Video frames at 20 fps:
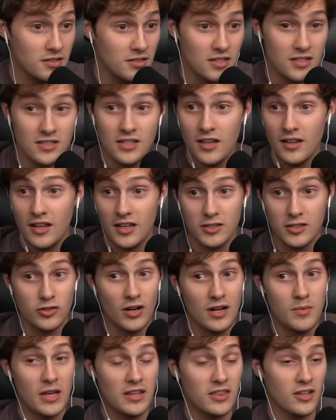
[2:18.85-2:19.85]
He's not like trying
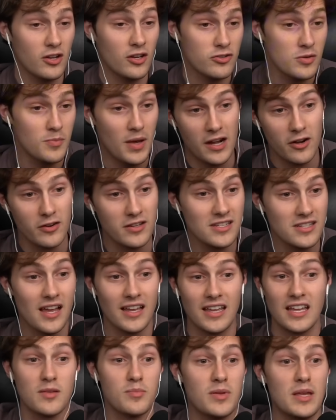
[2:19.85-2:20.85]
to make the country better. He's not
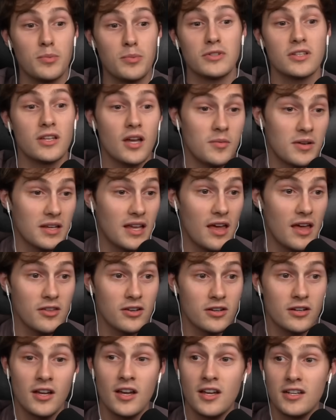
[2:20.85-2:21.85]
getting people to come
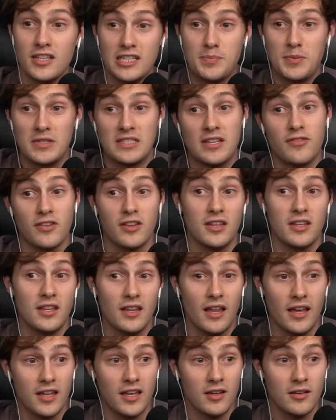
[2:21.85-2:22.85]
together to specifically
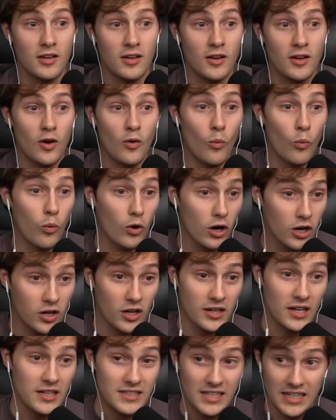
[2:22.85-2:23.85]
like work on
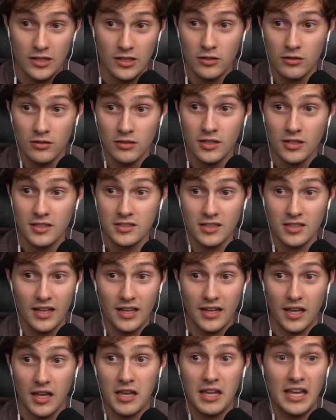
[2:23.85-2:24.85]
a deal to
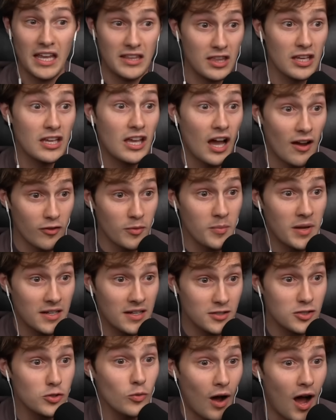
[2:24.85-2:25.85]
like get the government
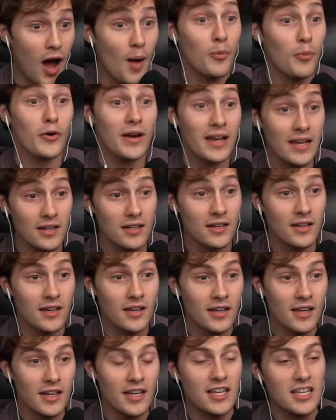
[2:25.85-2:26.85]
to operate.
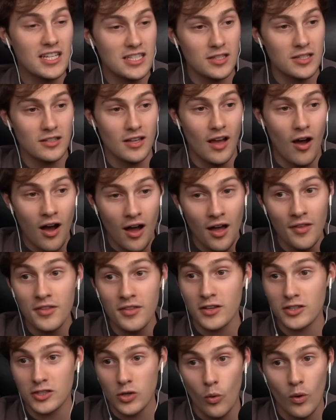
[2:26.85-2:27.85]
He's on the
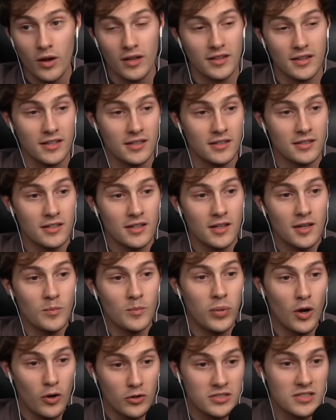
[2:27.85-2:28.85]
toilet
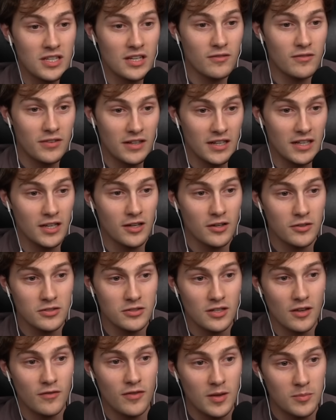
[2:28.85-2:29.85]
posting videos
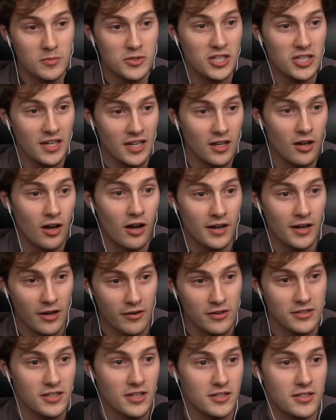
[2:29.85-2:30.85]
of him shitting on
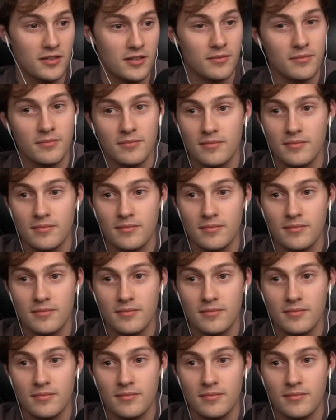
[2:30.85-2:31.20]
Harry Sisson.